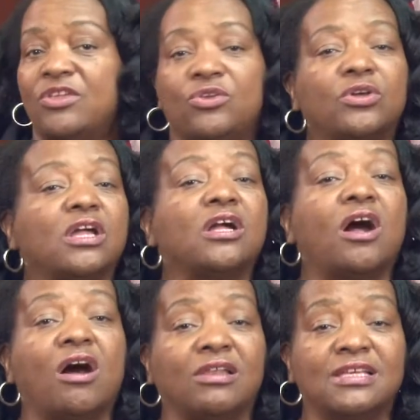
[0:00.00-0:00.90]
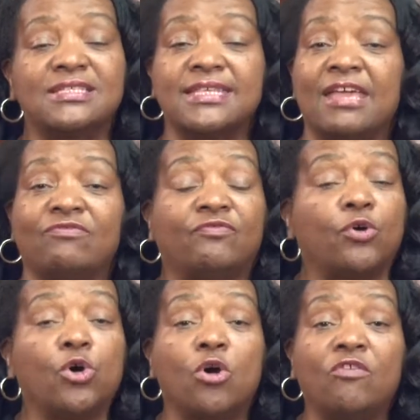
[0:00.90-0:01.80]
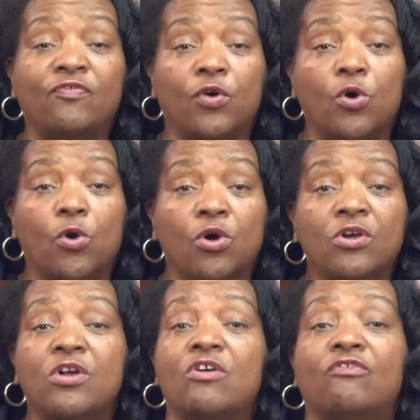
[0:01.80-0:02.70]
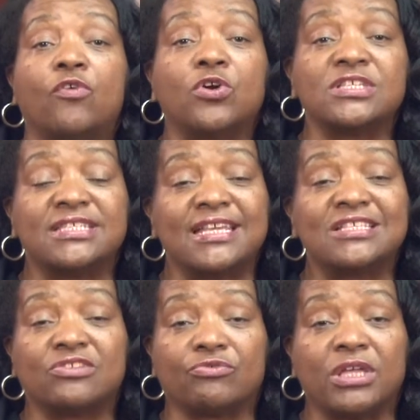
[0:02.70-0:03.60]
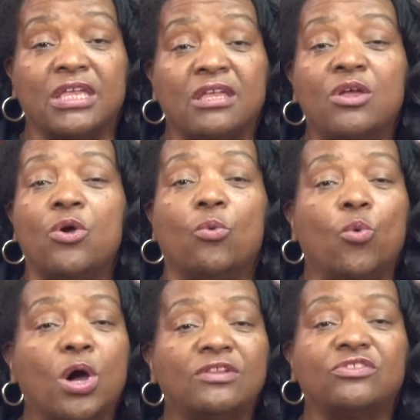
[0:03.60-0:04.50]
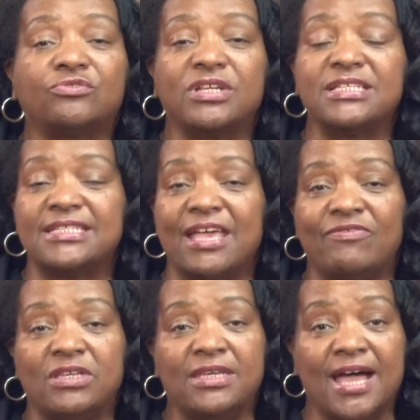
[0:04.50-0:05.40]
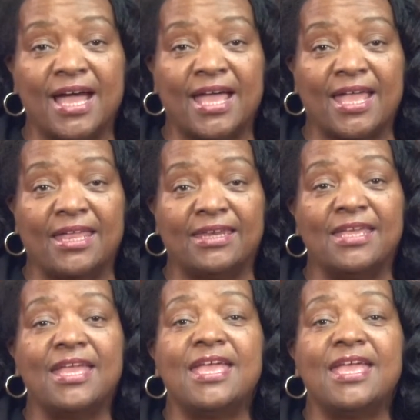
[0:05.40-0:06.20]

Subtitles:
You can call us at 404-463-1379.